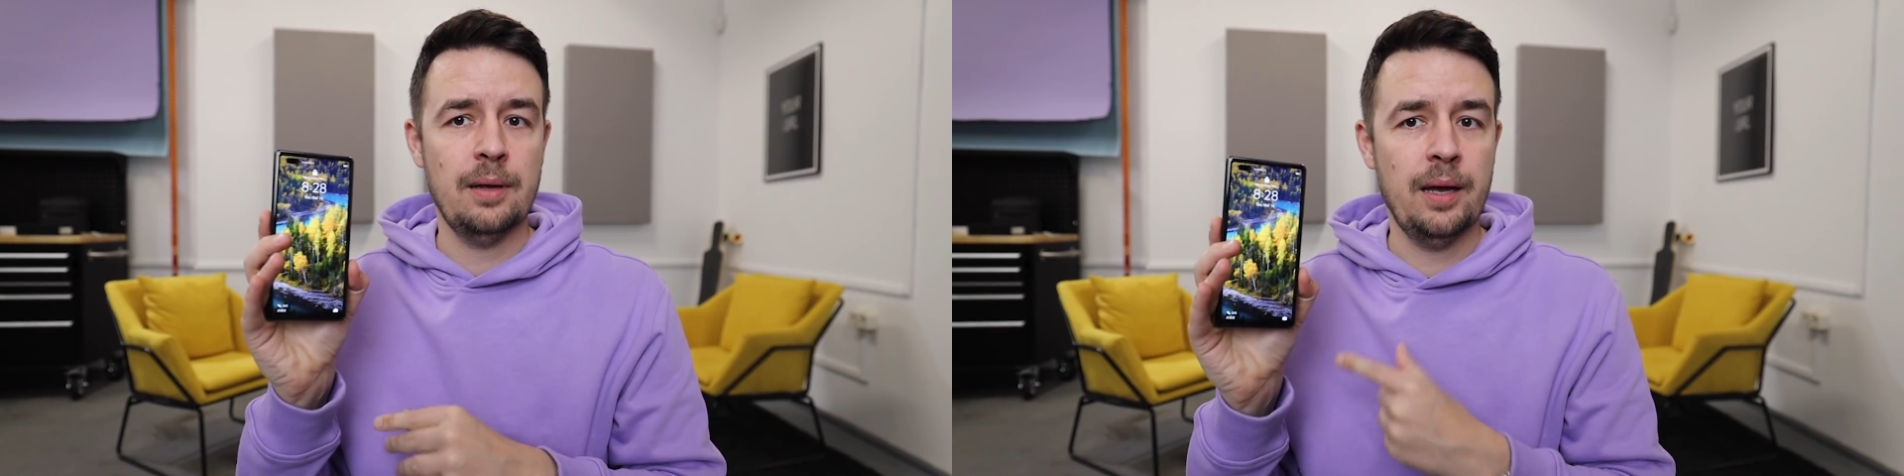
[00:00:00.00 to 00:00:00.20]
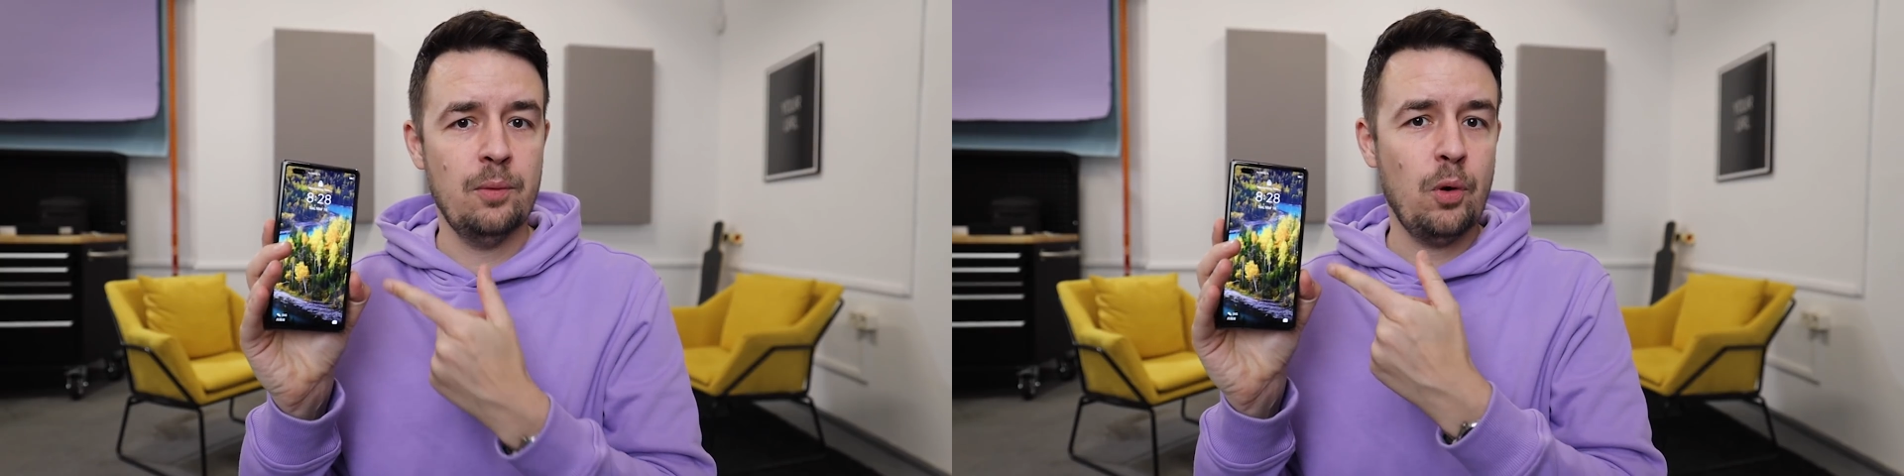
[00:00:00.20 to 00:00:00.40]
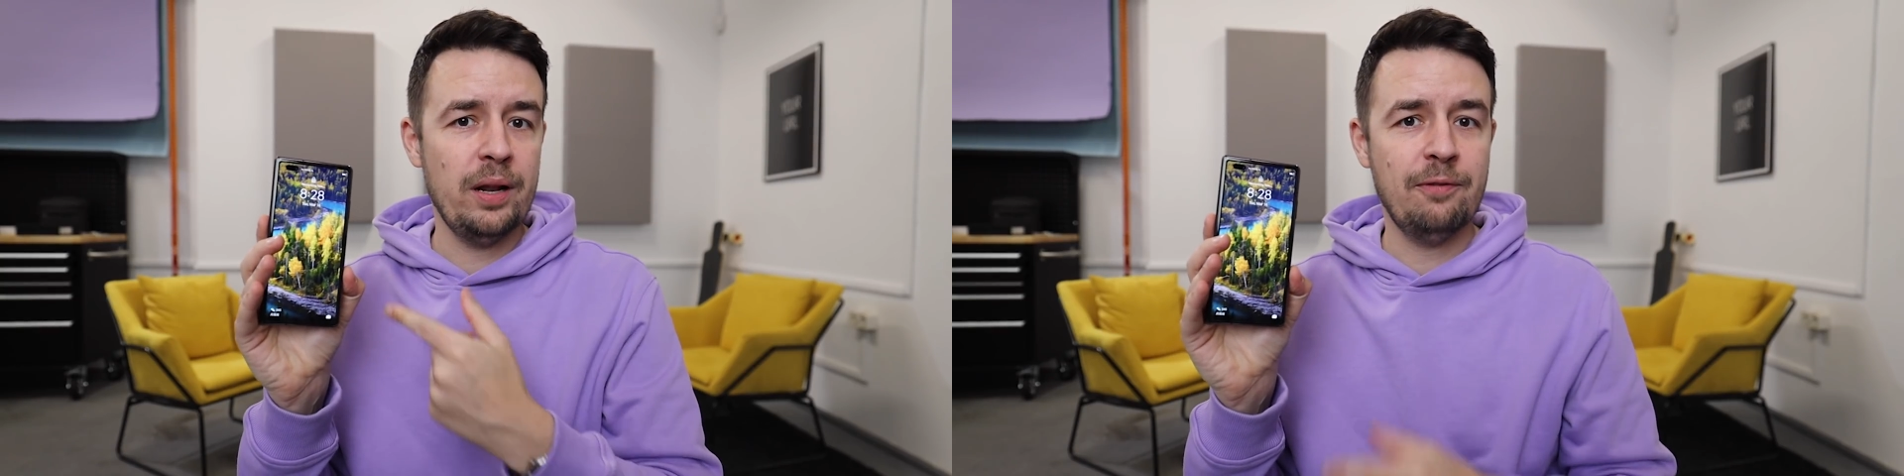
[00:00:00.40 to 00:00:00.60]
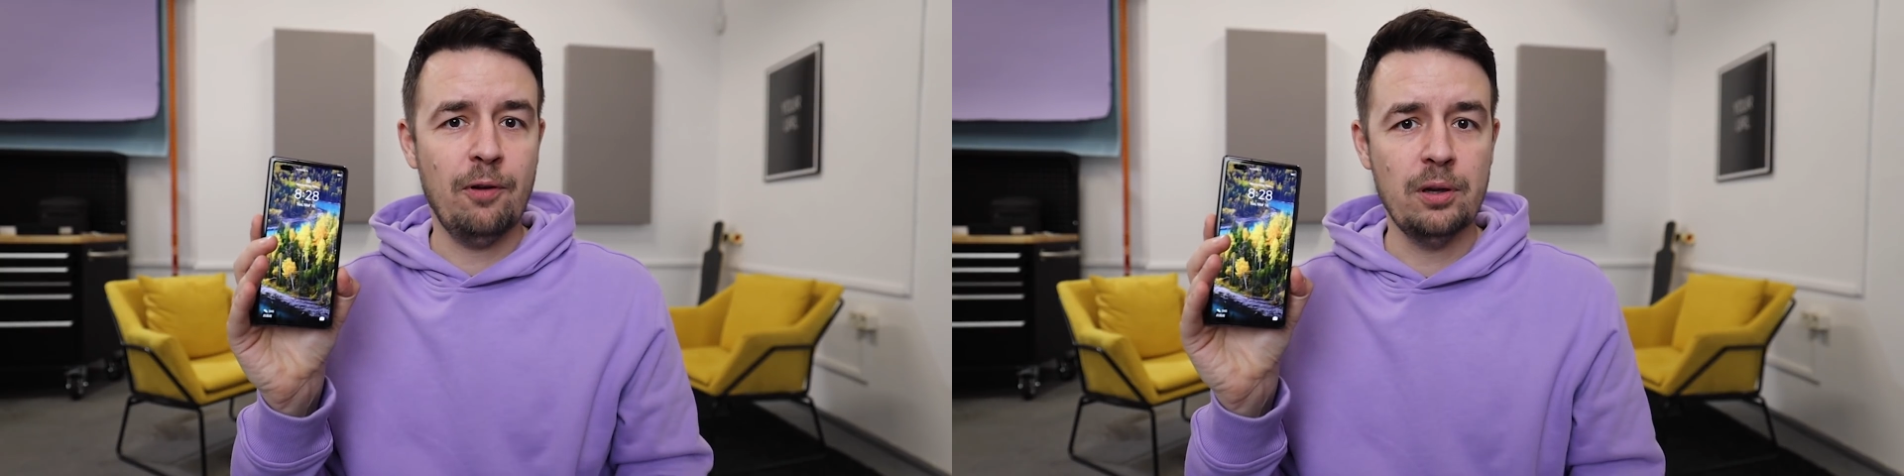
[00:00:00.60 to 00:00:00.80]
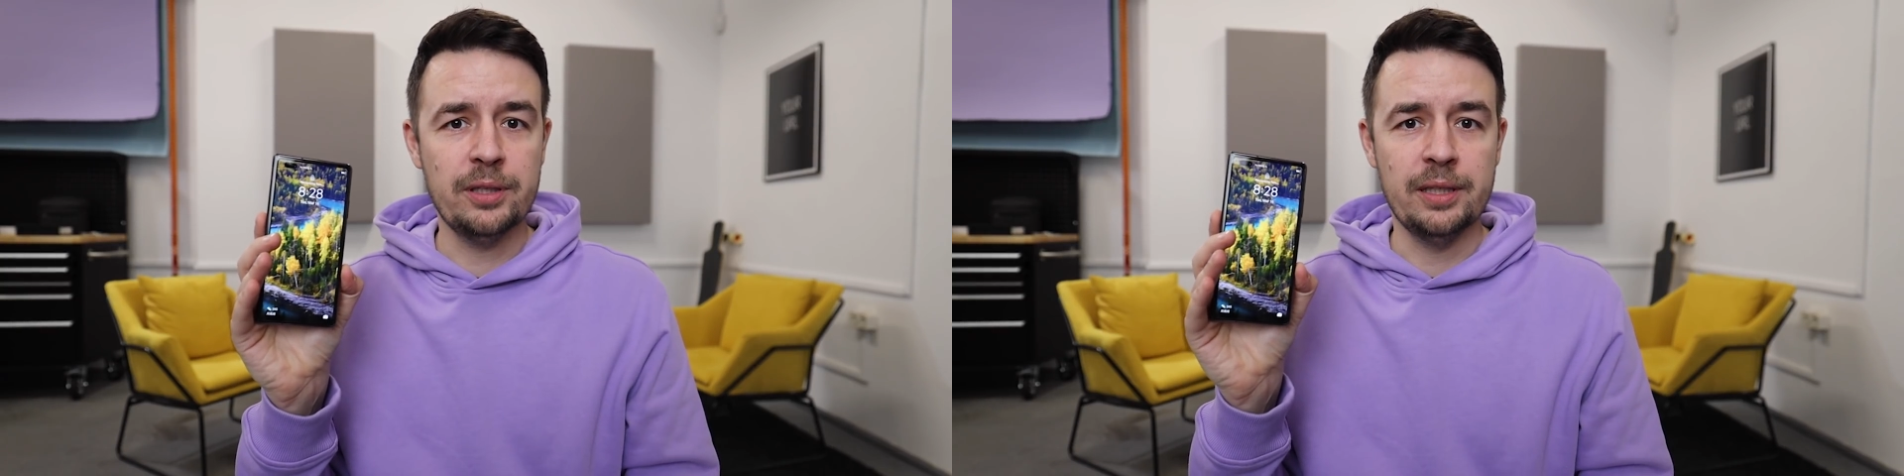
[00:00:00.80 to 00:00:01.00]
And while
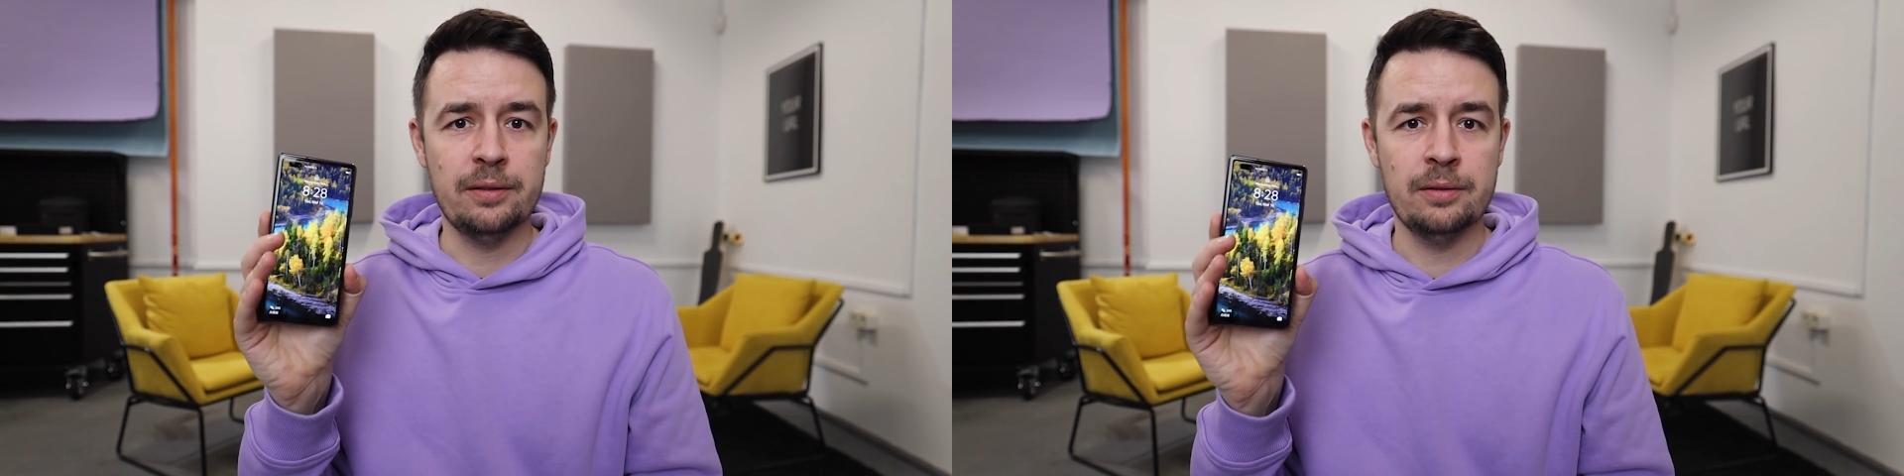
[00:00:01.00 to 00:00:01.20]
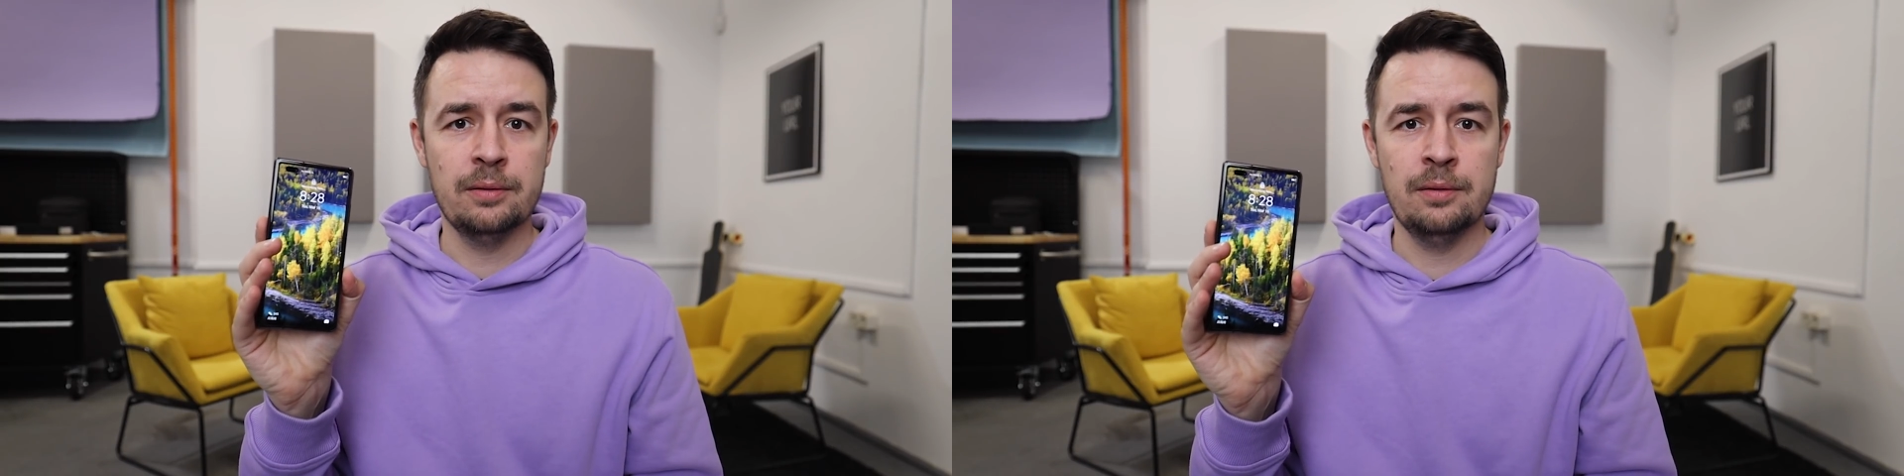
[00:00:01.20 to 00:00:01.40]
folded